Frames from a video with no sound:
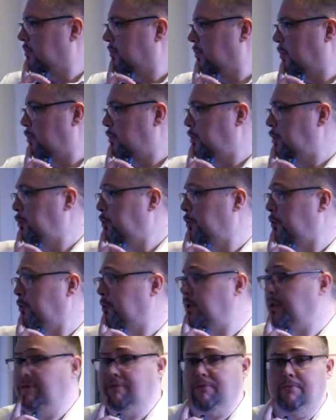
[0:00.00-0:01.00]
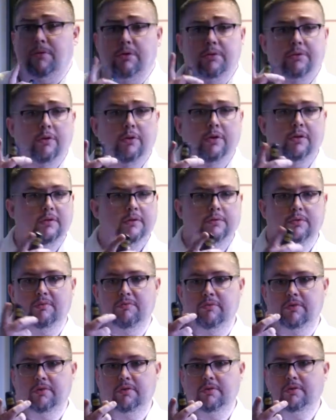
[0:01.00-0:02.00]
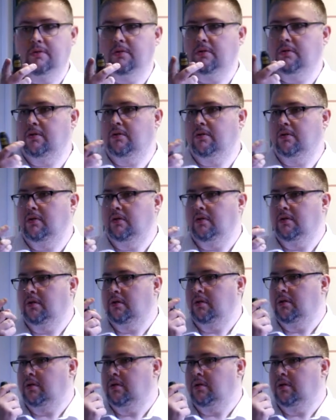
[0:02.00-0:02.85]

What would you do different? Oh, sorry. Requirements need to be clear.